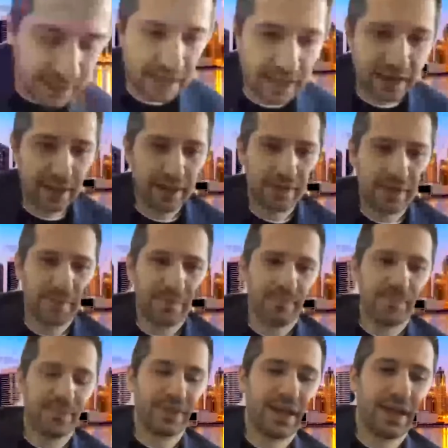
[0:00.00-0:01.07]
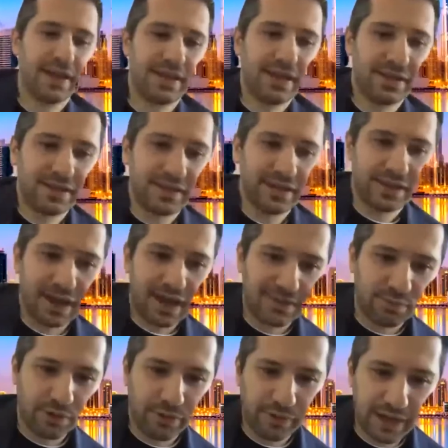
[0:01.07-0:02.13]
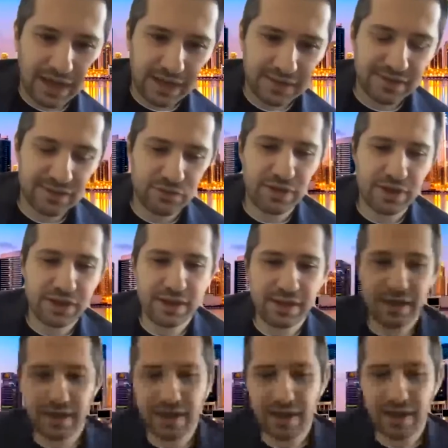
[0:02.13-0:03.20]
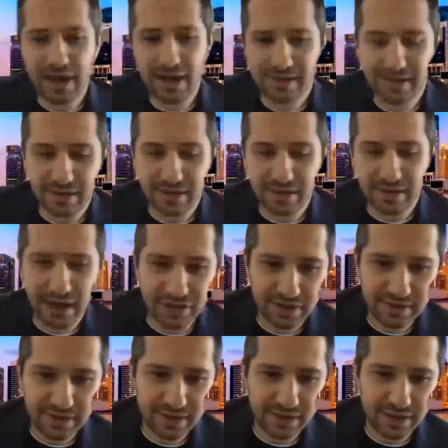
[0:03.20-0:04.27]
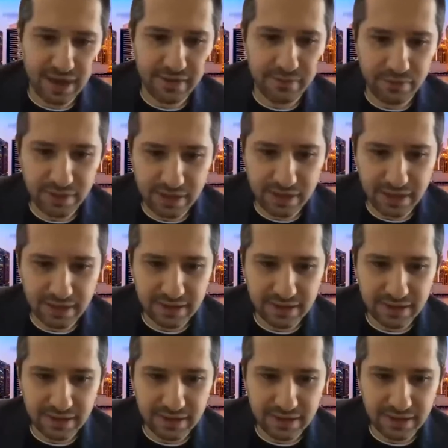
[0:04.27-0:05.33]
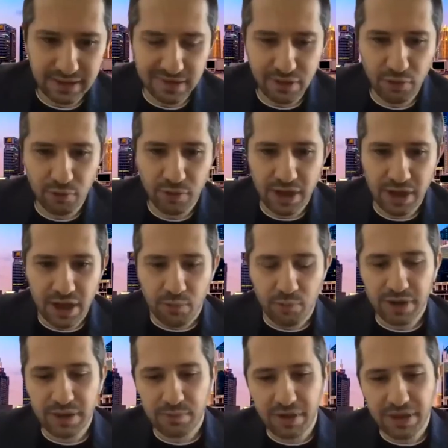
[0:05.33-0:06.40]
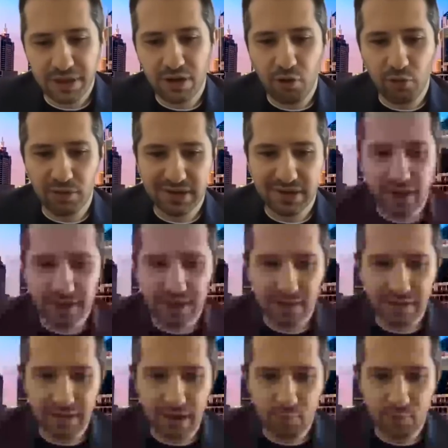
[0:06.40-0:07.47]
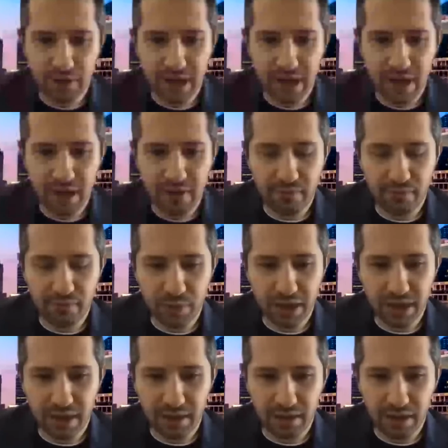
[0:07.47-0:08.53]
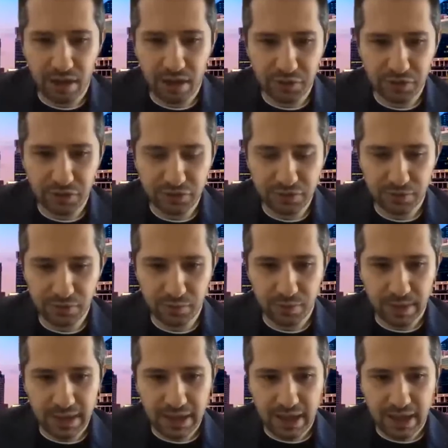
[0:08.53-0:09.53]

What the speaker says: and it as well relates to the answer that I just gave on the data science model. So with the whole cycle that we have, we allow you to